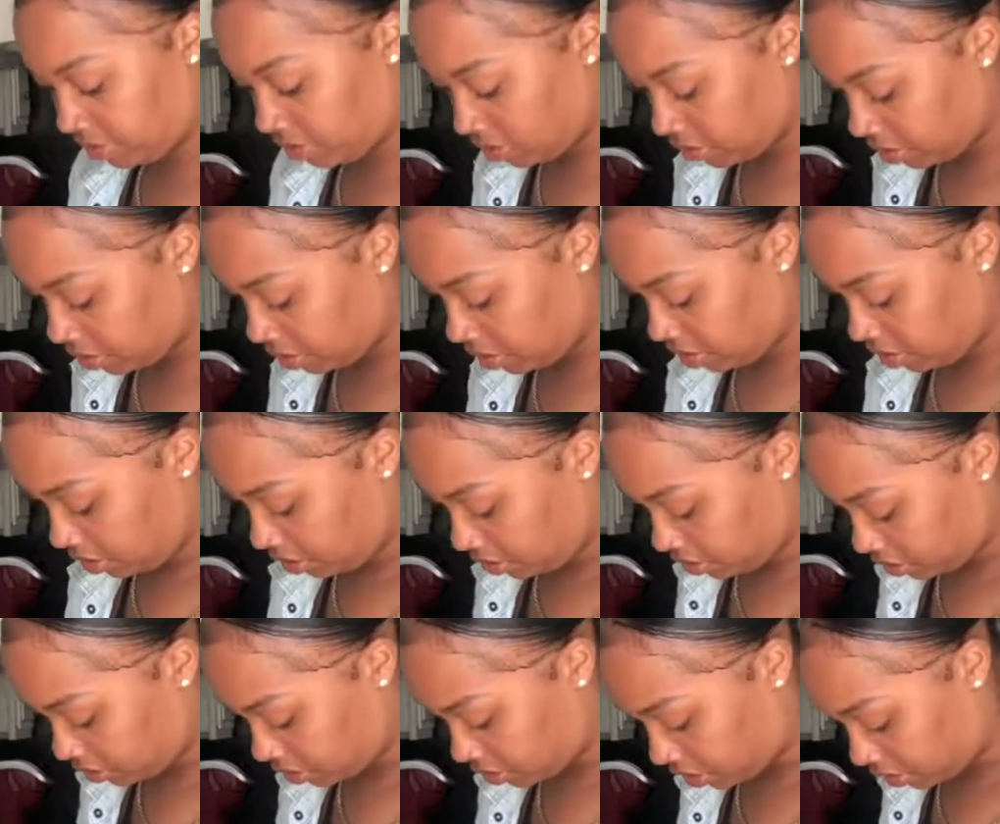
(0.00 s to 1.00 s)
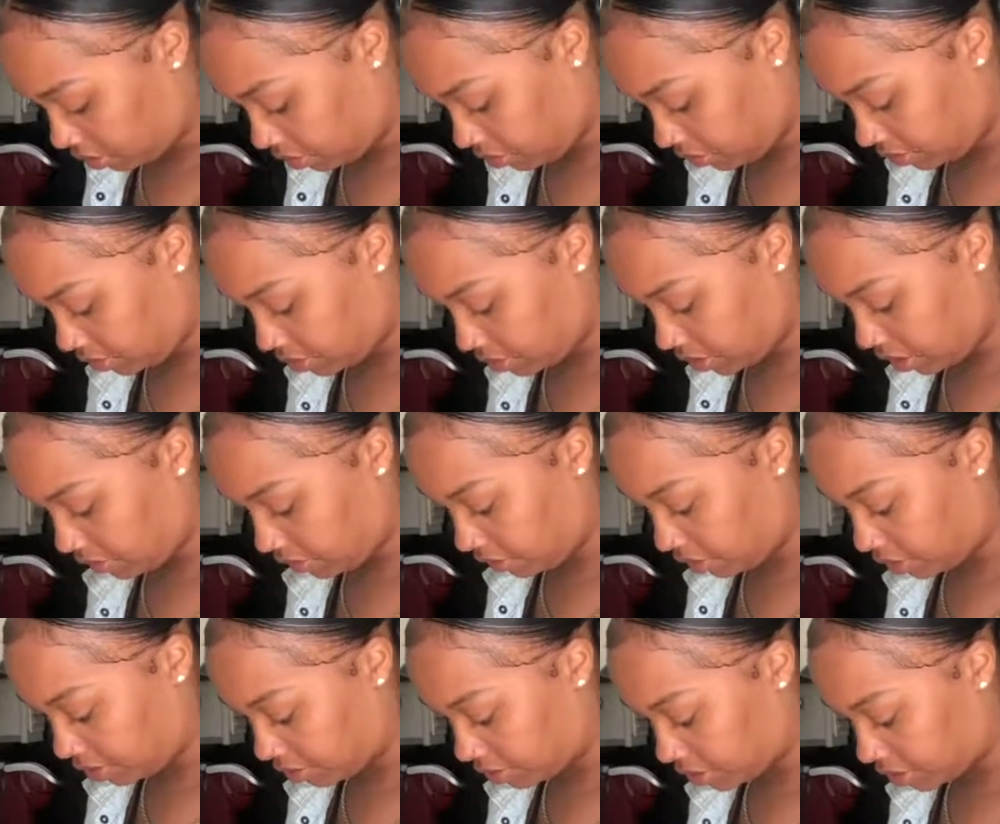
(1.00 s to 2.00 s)
So, give it a
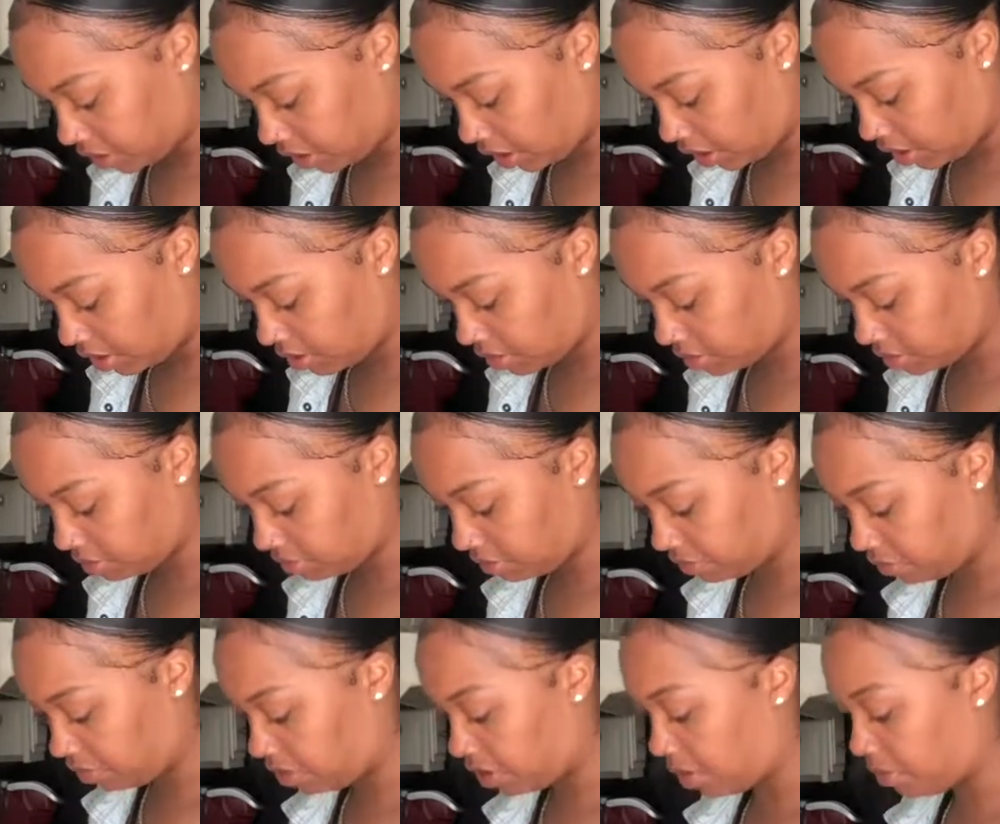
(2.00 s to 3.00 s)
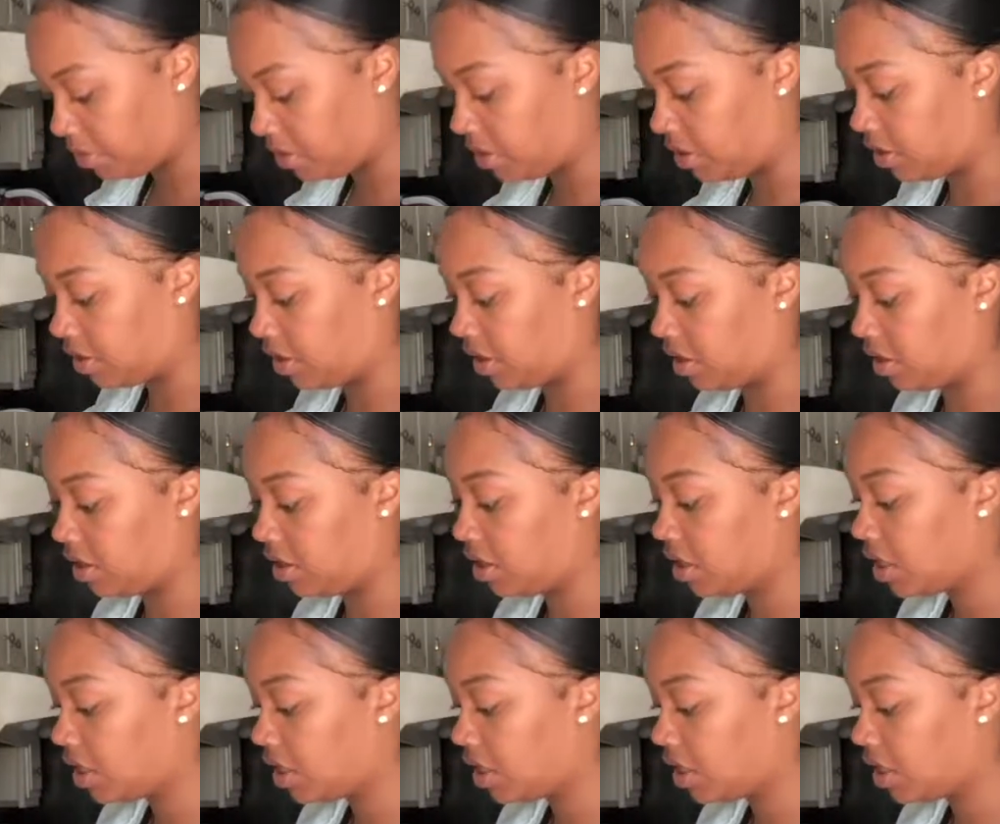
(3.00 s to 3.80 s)
little taste before I put it in.